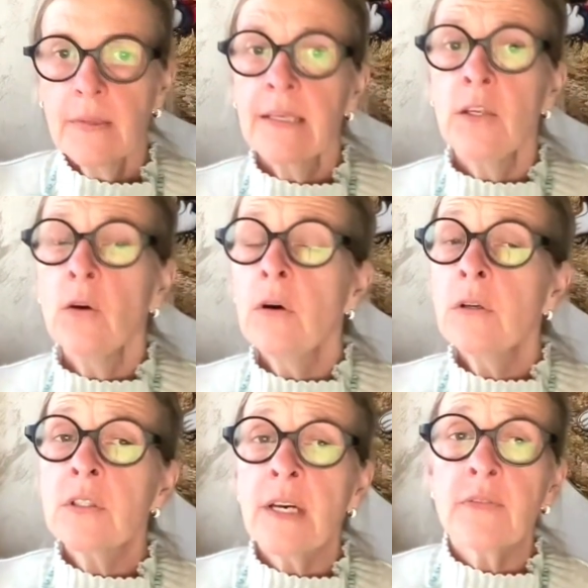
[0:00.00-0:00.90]
You
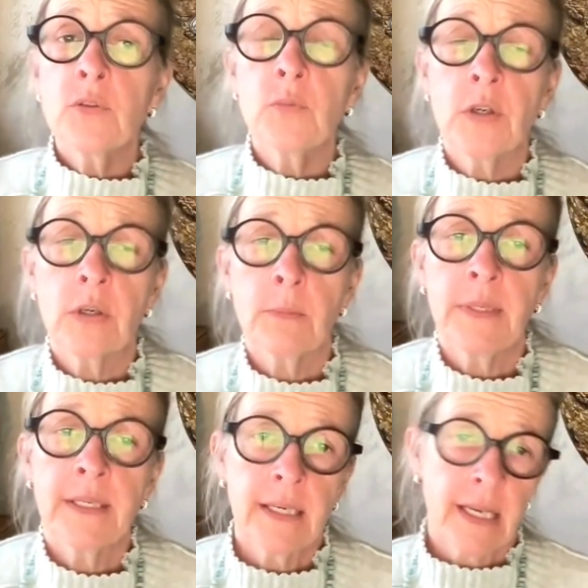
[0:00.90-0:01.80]
also have to work on
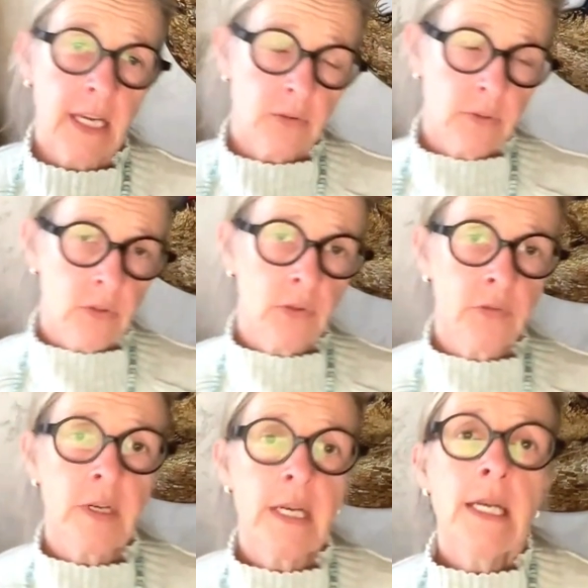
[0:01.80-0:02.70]
building a cash reserve.